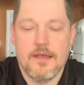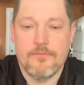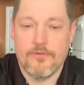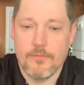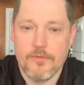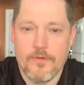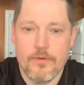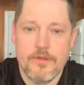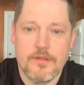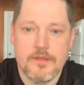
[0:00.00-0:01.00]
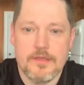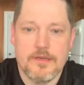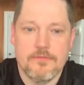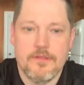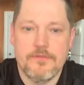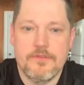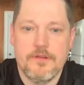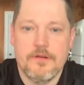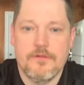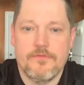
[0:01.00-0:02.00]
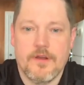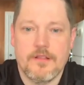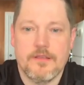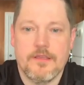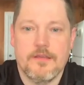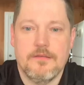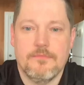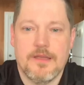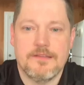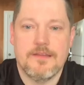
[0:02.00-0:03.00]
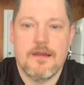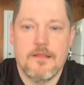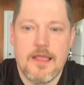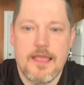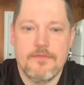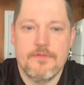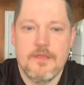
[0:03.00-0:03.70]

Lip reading: I'm from Livonia, and I've lived here in Franklin County my entire life.